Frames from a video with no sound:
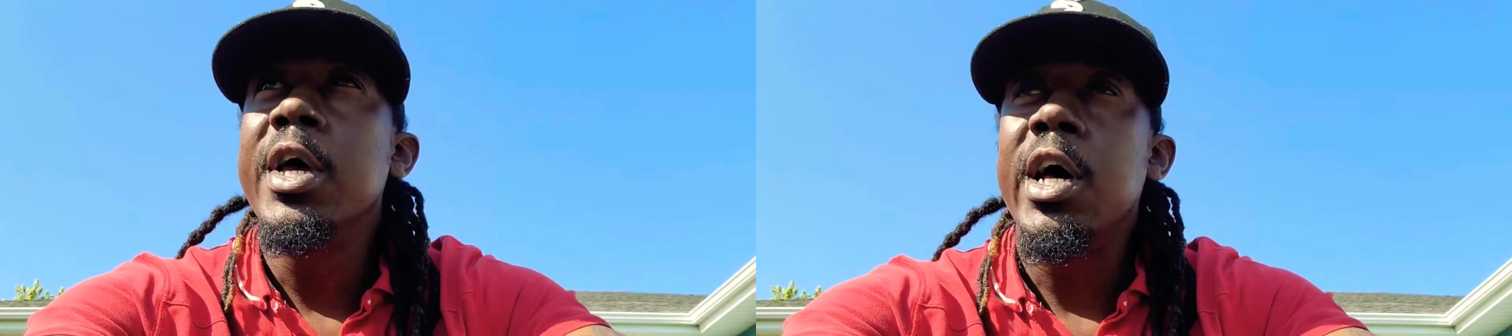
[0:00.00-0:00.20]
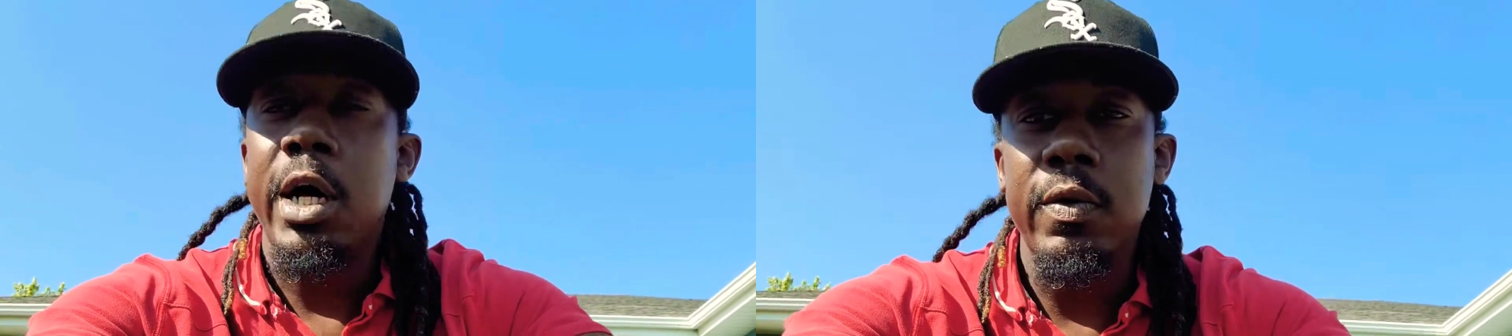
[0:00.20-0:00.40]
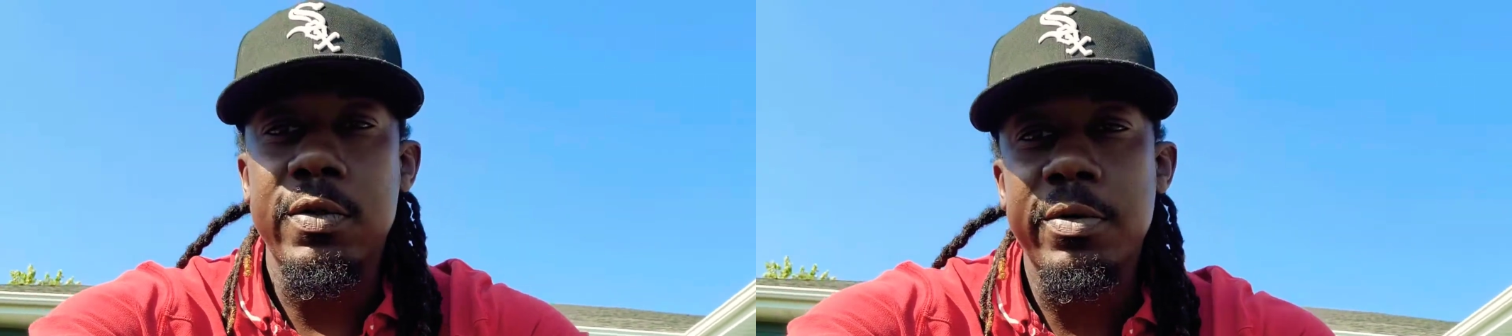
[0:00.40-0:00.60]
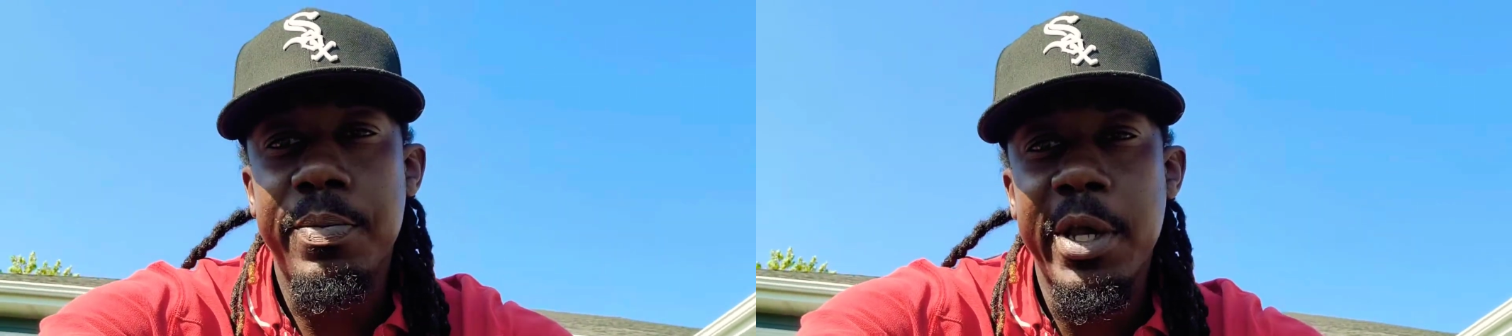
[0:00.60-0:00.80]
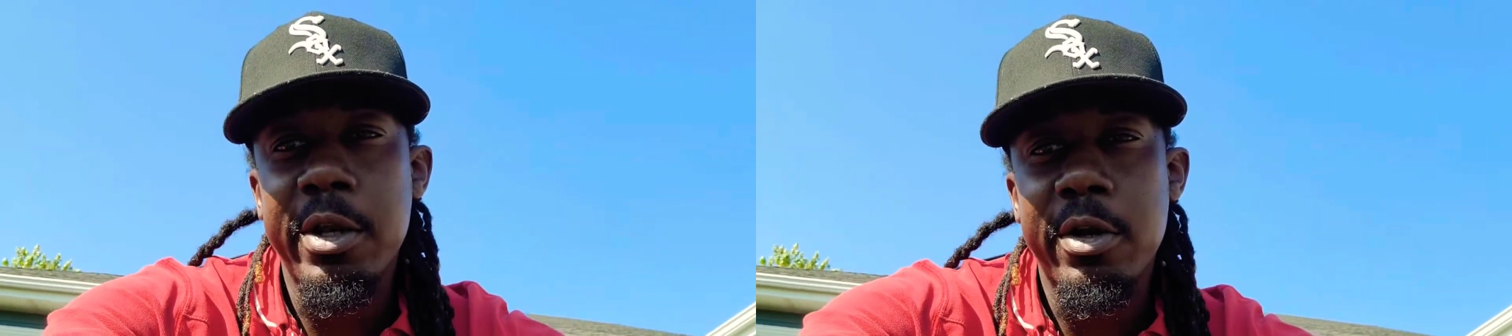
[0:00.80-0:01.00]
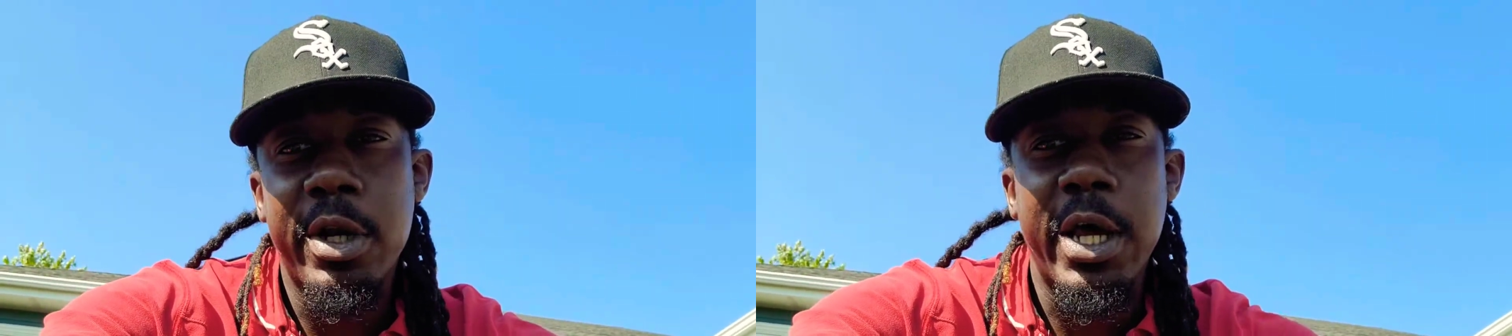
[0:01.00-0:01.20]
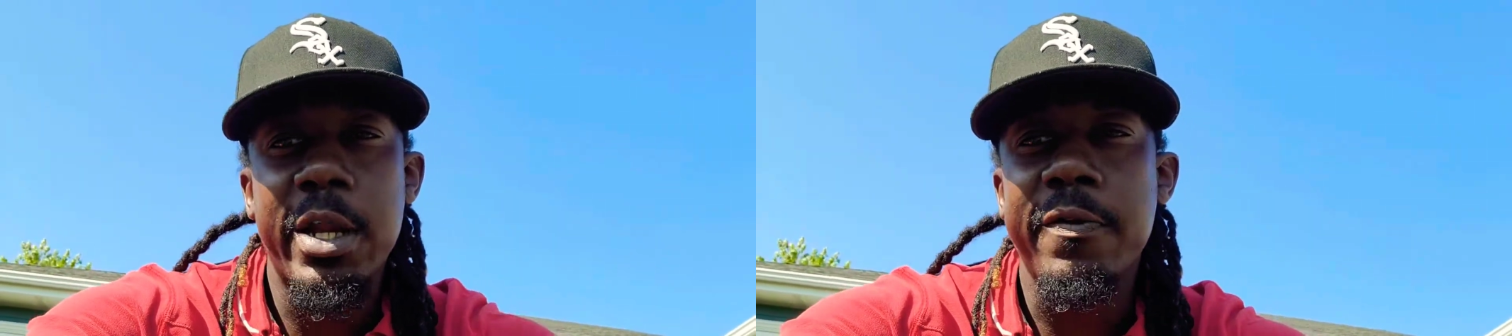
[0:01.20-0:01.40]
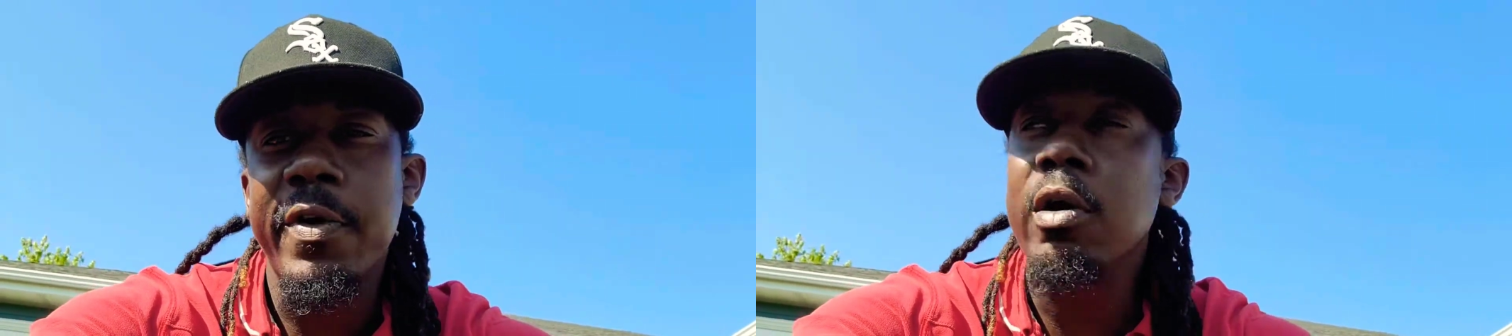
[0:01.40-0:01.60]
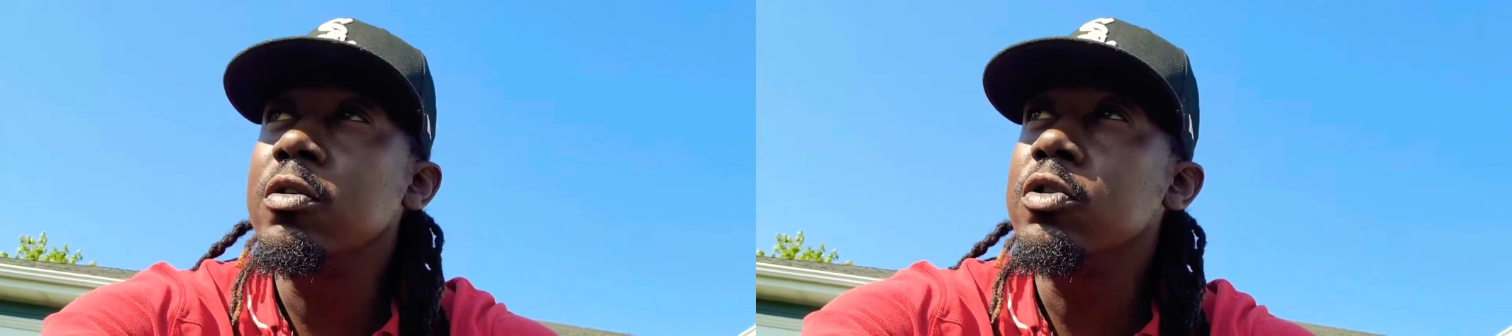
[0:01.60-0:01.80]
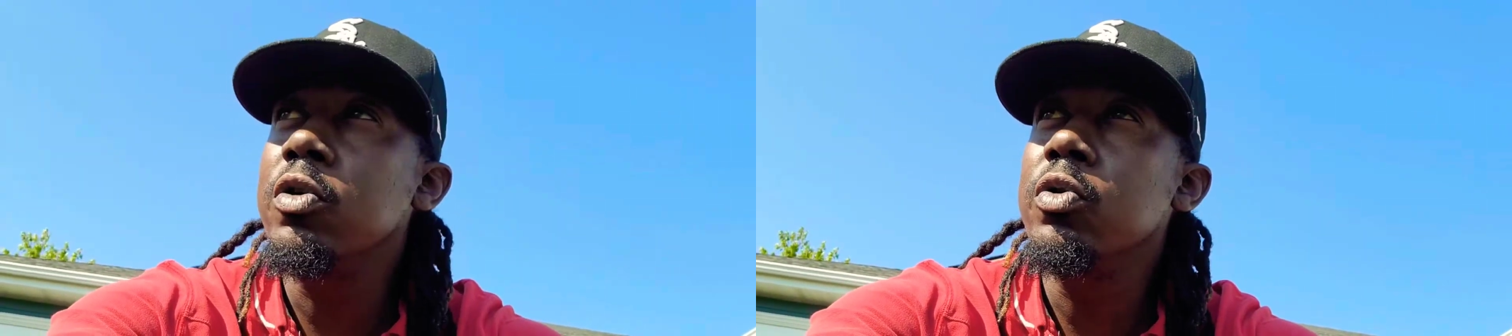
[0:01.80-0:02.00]
I was debating or not if I was
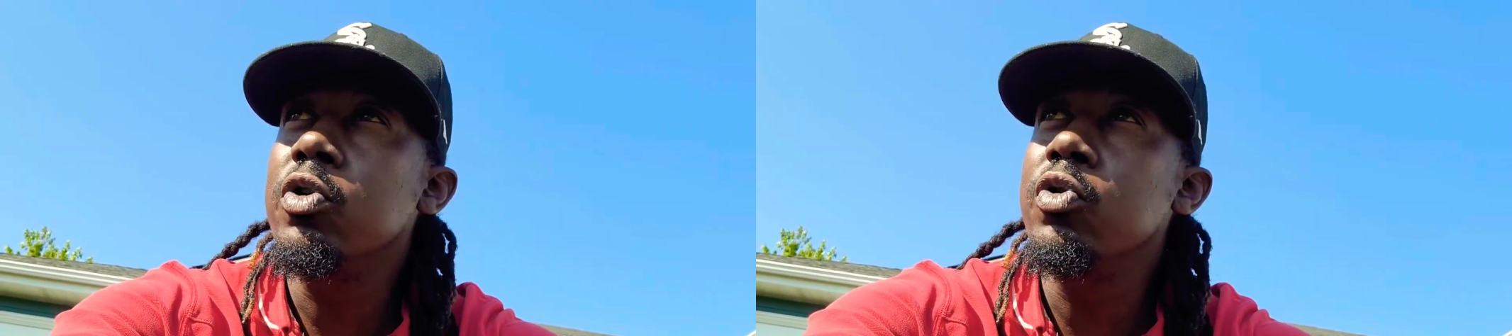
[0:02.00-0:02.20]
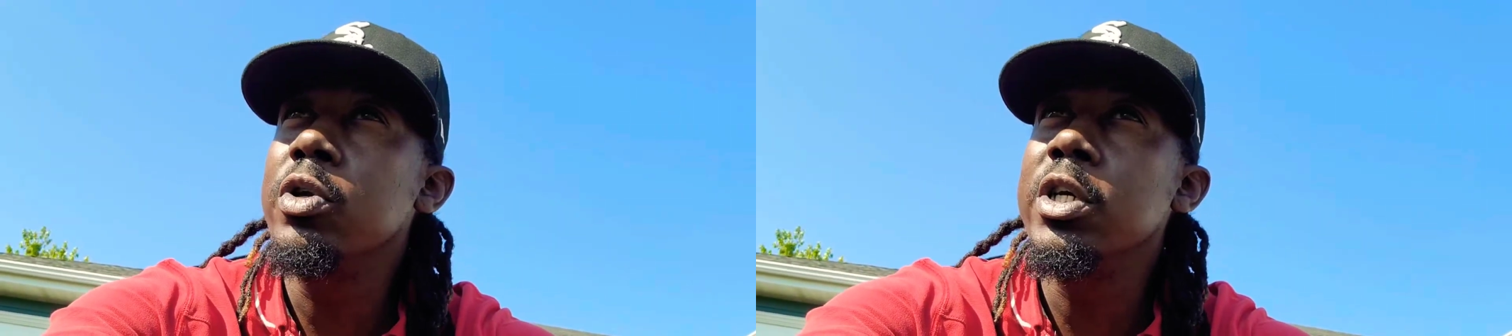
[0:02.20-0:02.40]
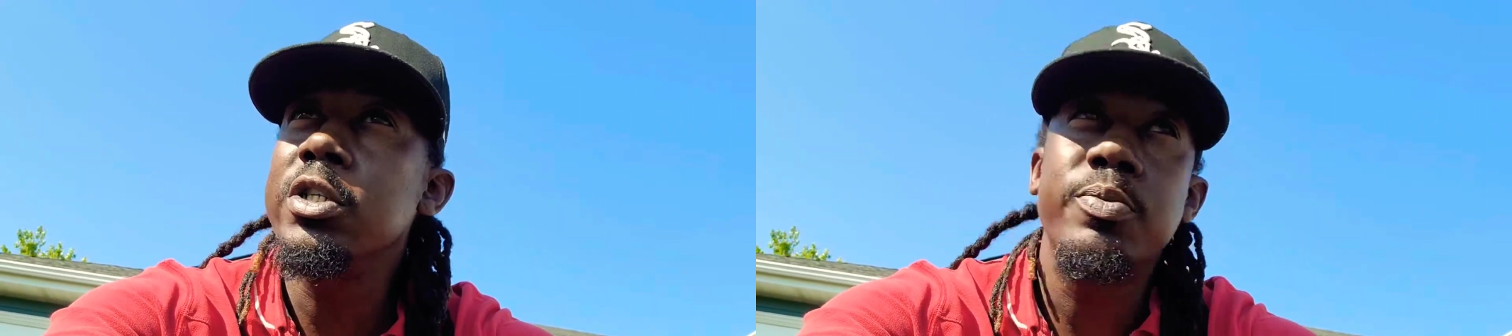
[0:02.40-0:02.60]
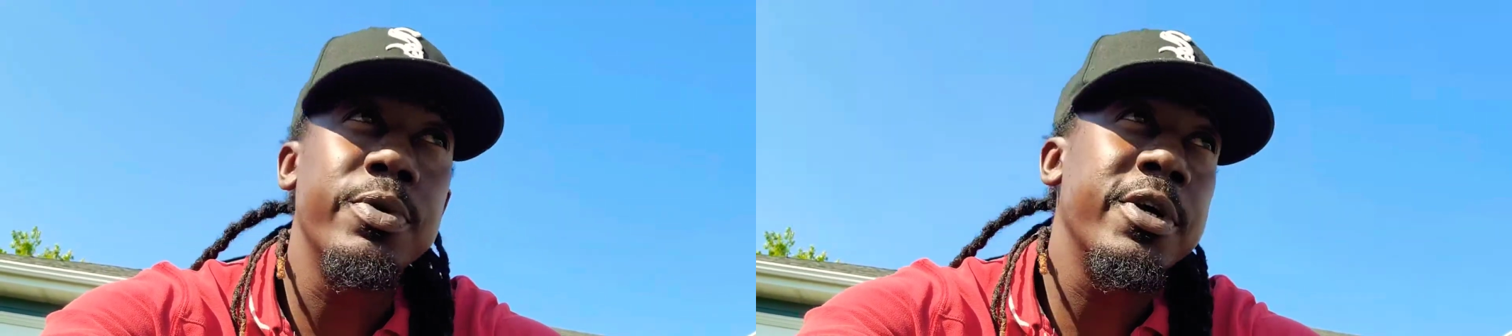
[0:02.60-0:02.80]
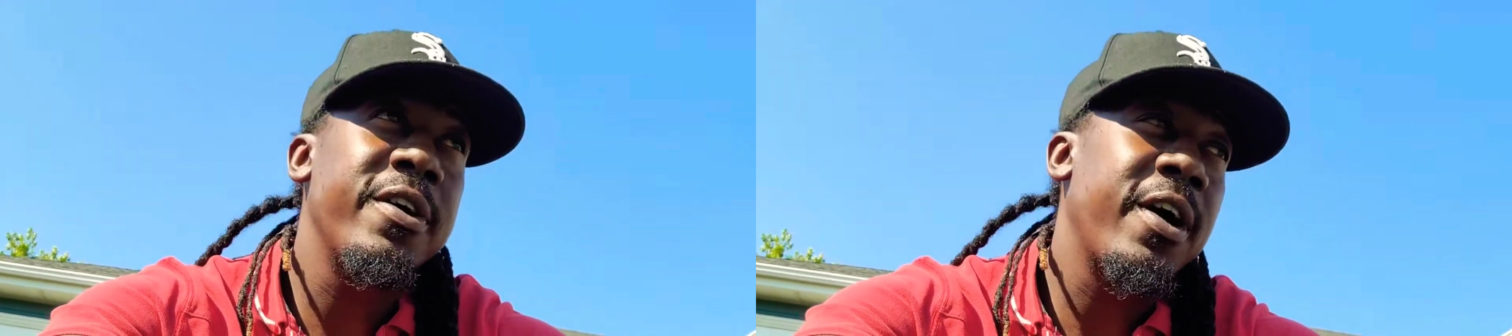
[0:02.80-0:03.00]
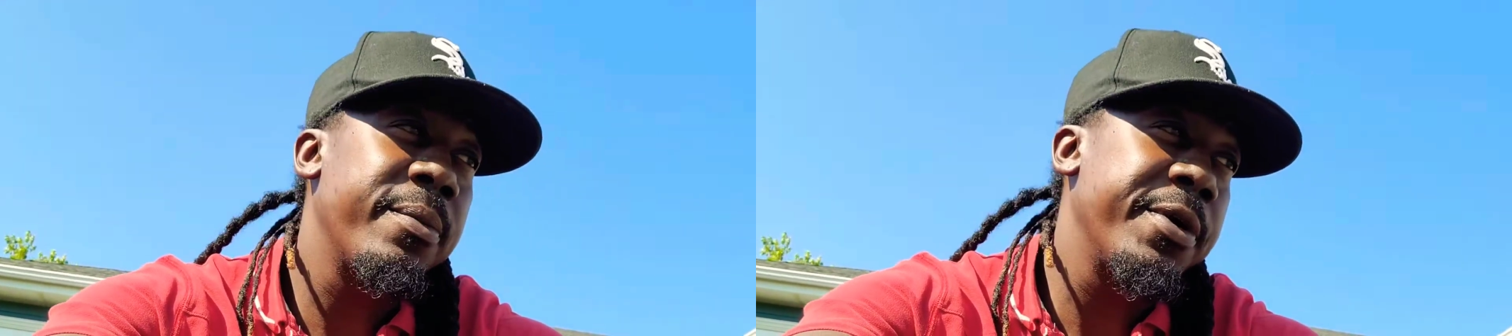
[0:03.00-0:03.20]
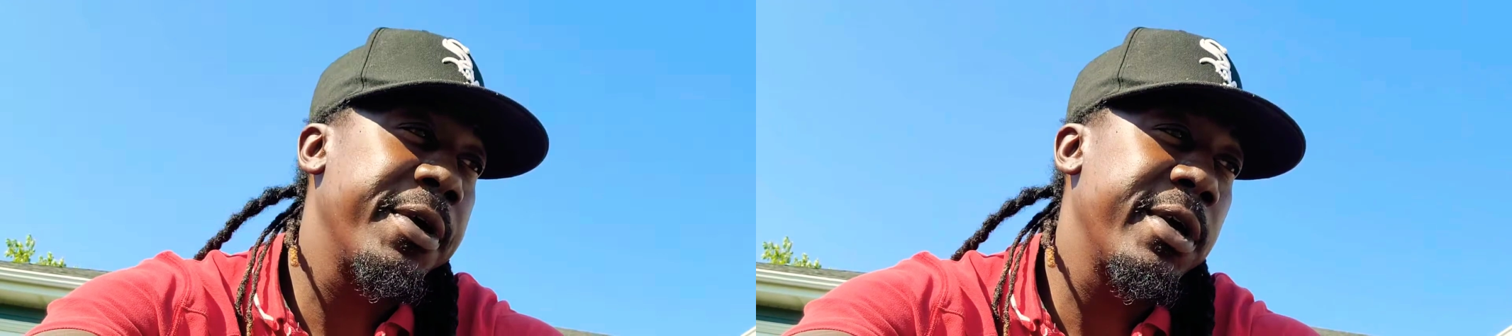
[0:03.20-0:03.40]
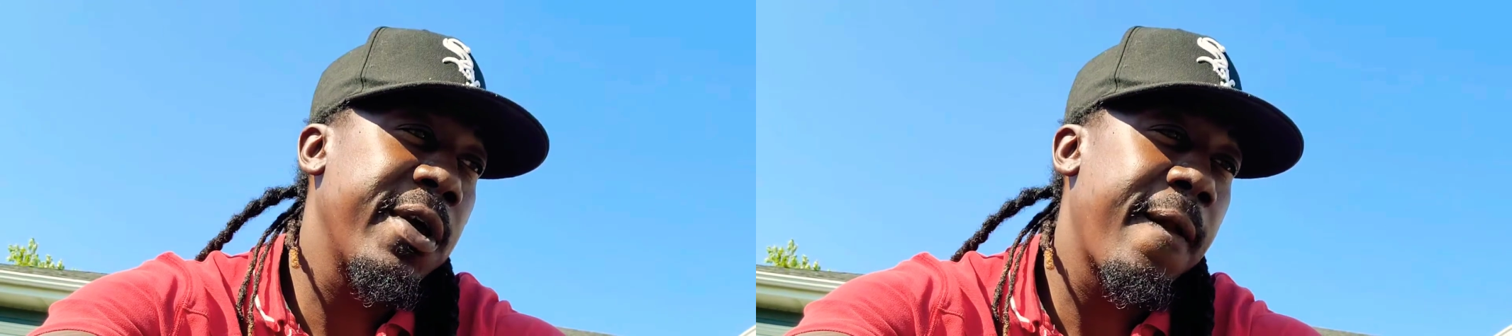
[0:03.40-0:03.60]
gonna do this, but I mean,